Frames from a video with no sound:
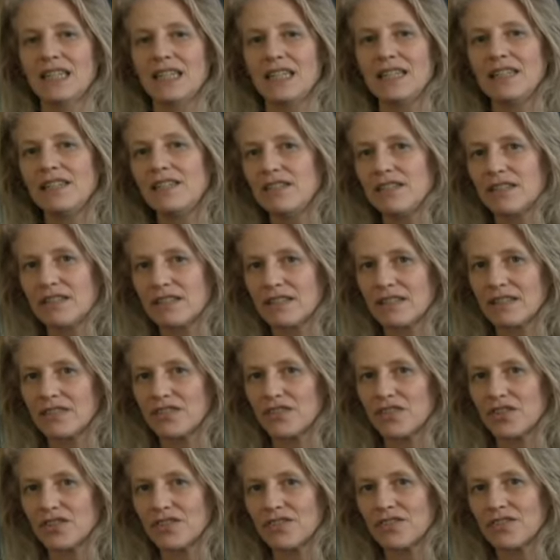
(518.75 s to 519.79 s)
in your
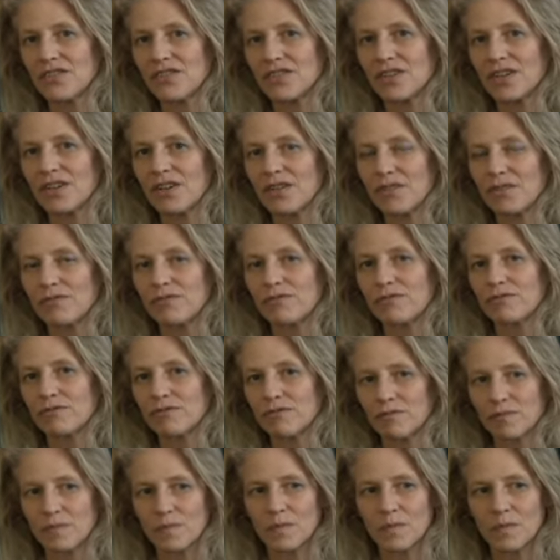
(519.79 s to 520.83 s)
decisions of